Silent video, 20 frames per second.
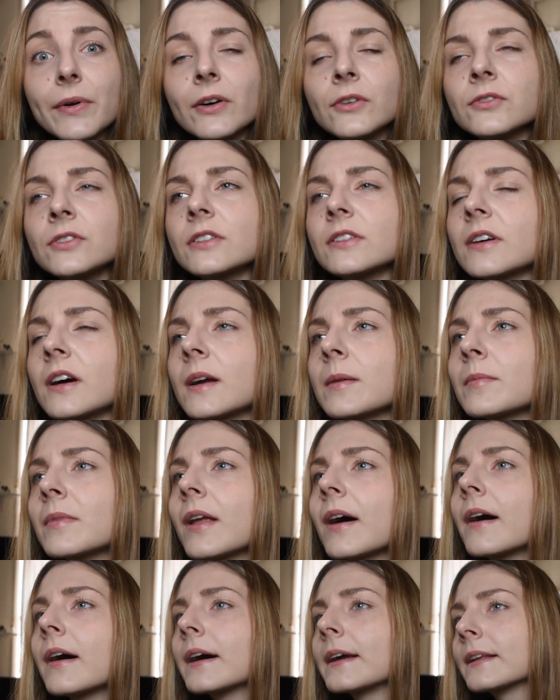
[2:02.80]
on the
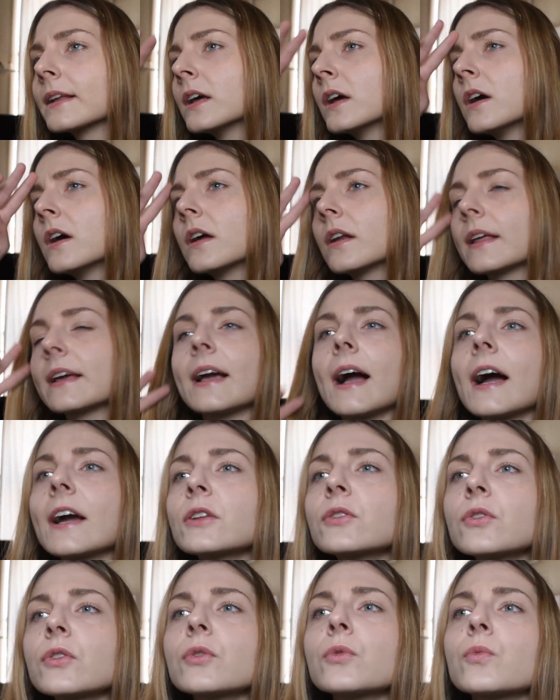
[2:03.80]
timeline, like I
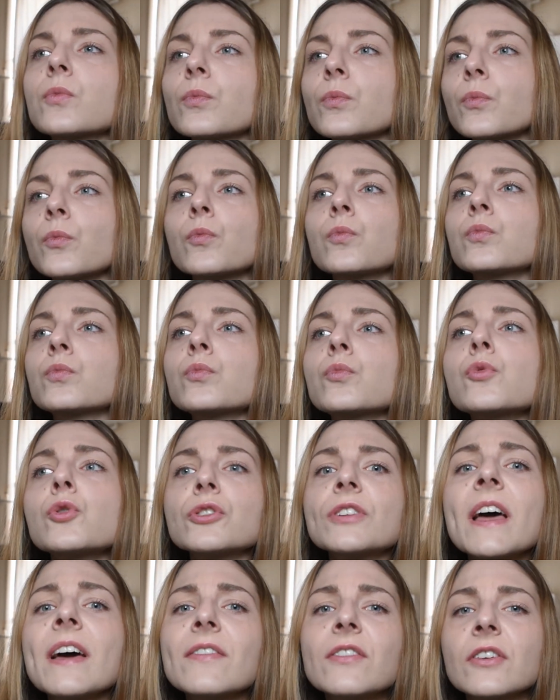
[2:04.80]
do
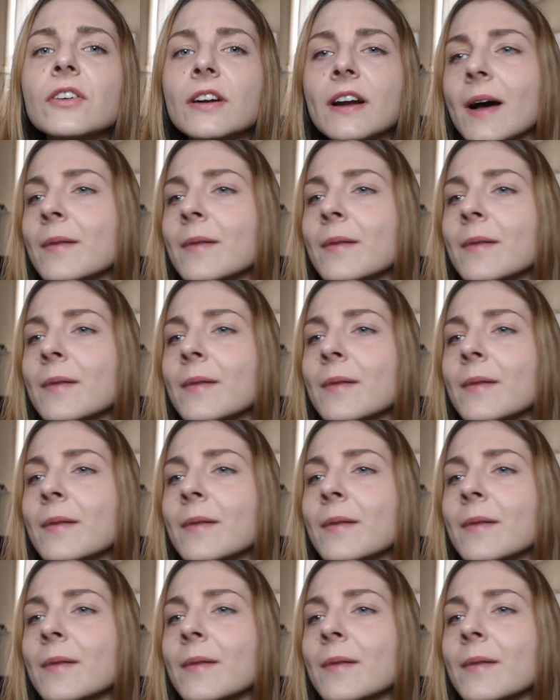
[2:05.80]
whatever.